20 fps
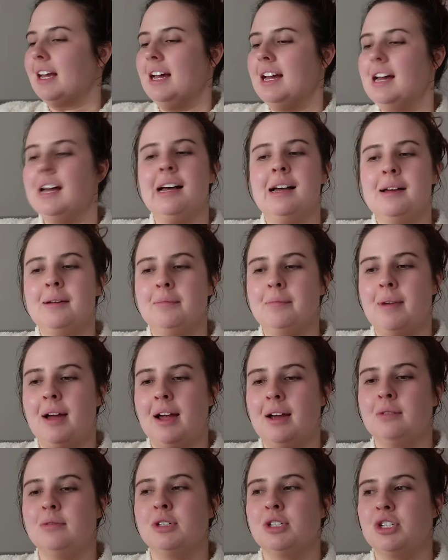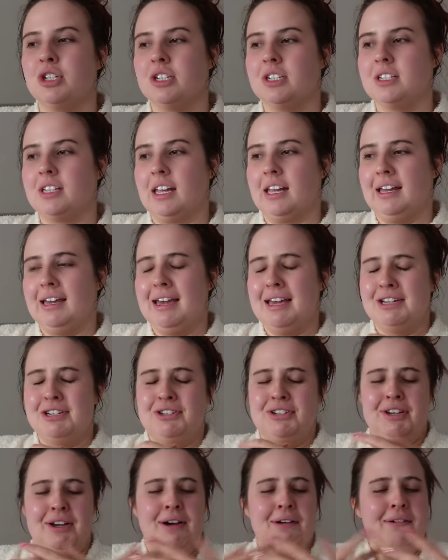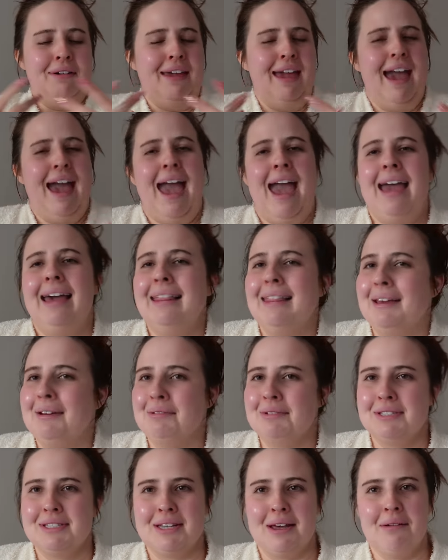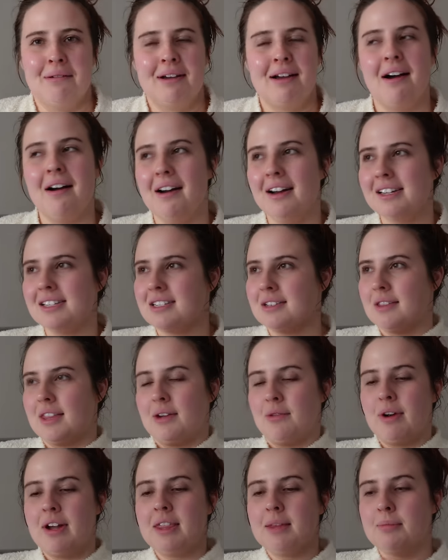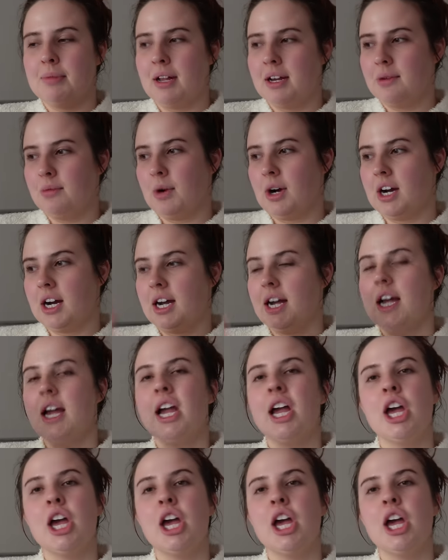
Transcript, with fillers: um I was just like, is she okay? Like, what's going on? So they ran the blood work.